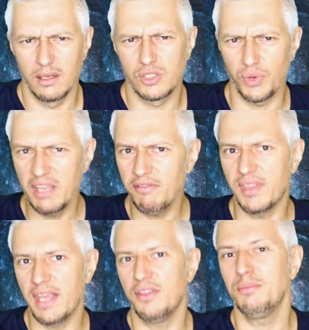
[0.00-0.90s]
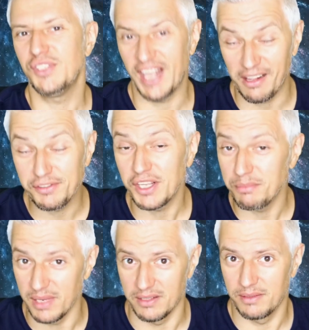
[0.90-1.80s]
So even they themselves
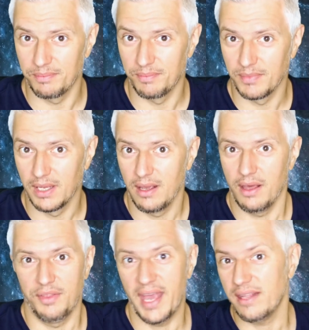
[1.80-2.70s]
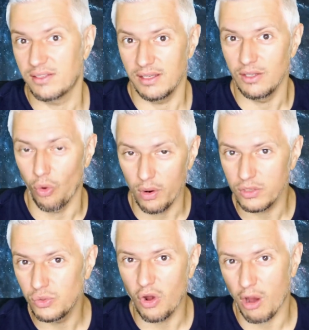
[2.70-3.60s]
admit that in order
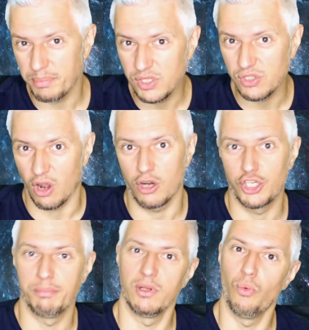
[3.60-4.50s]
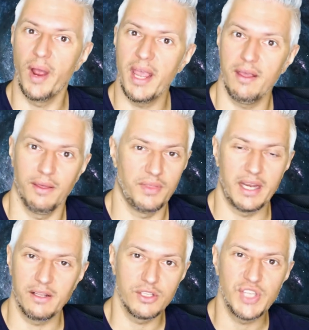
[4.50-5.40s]
to copy Starship in a way that
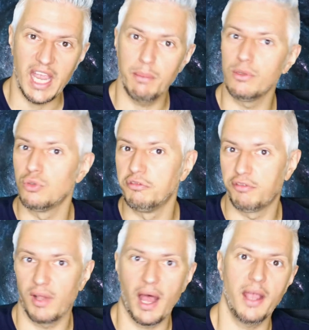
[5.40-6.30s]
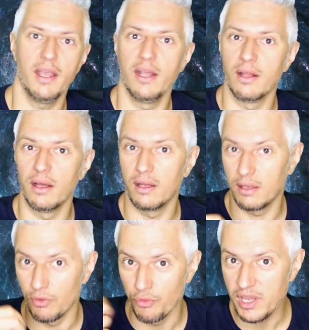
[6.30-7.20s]
it is able to fly in a
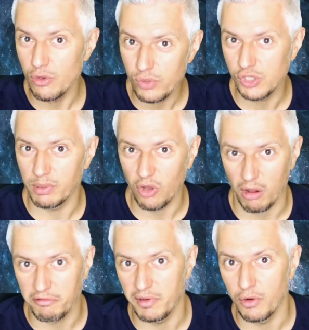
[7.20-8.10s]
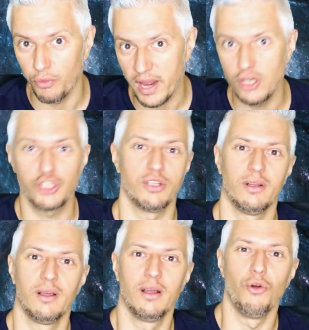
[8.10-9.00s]
reusable configuration
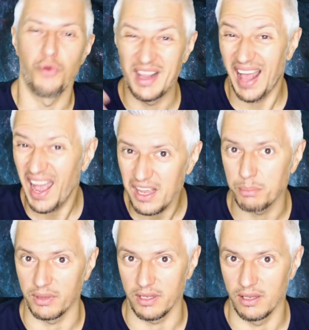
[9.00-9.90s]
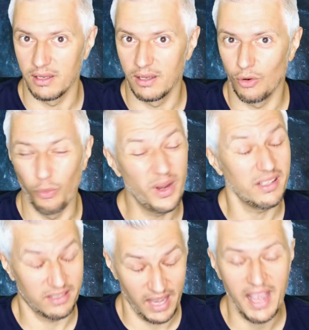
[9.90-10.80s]
reliably will
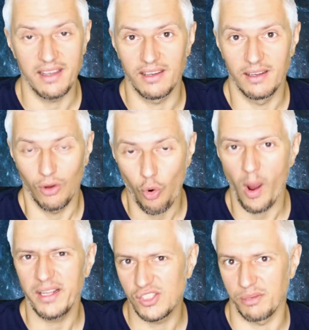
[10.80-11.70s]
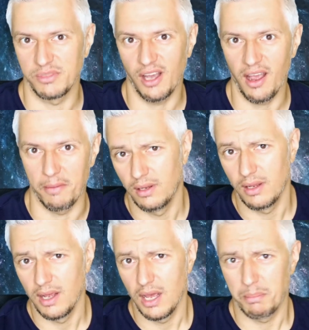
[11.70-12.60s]
take quite some time.
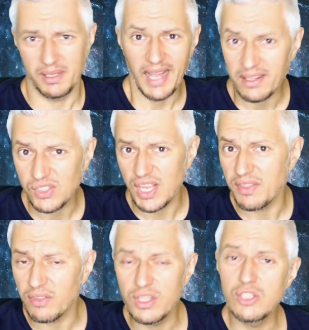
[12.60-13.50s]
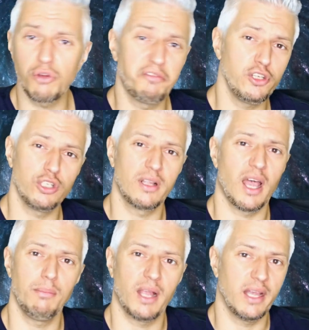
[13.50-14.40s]
But let's say that these official
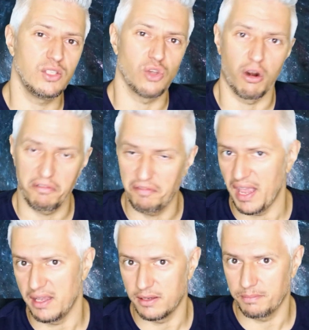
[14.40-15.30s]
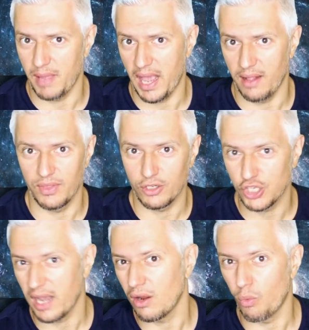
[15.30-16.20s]
timelines are fake and that
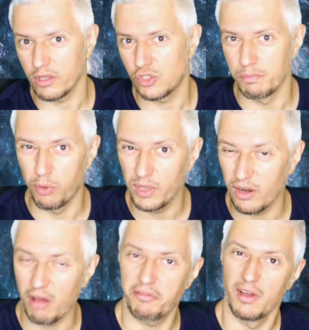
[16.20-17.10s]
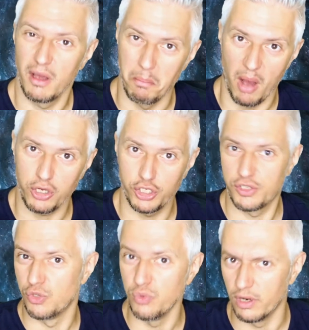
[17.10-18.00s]
China wants to pull it off much
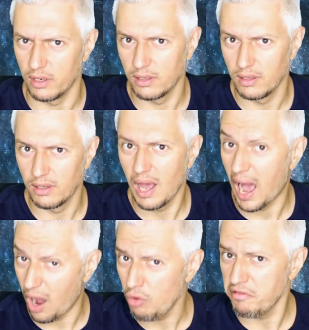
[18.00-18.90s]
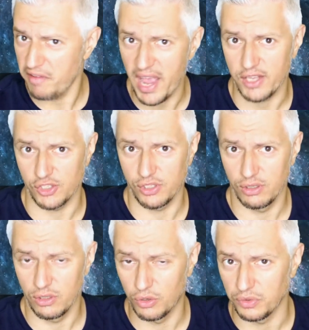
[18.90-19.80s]
sooner. How fast
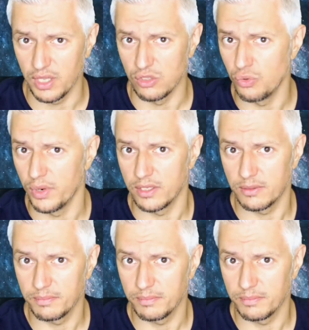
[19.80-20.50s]
could they do it?